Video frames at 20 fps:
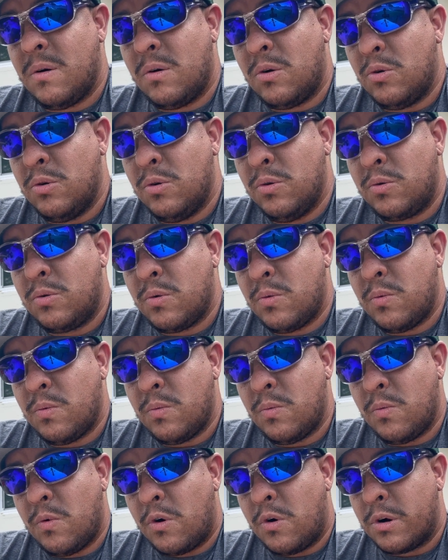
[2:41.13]

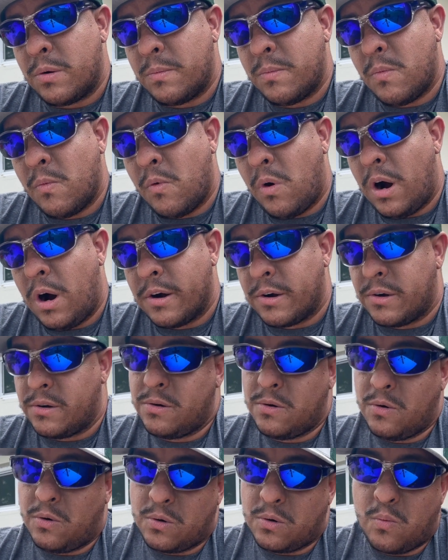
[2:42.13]
lukewarm water
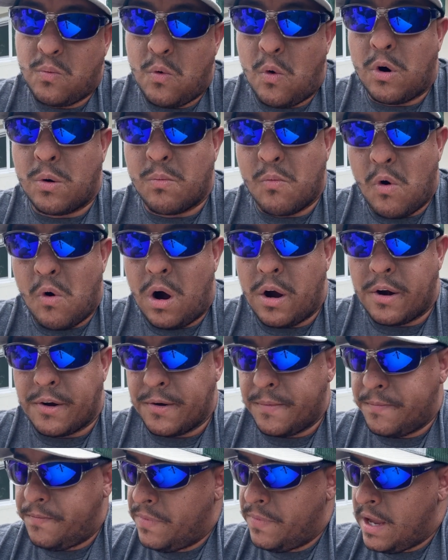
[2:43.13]
or warm water.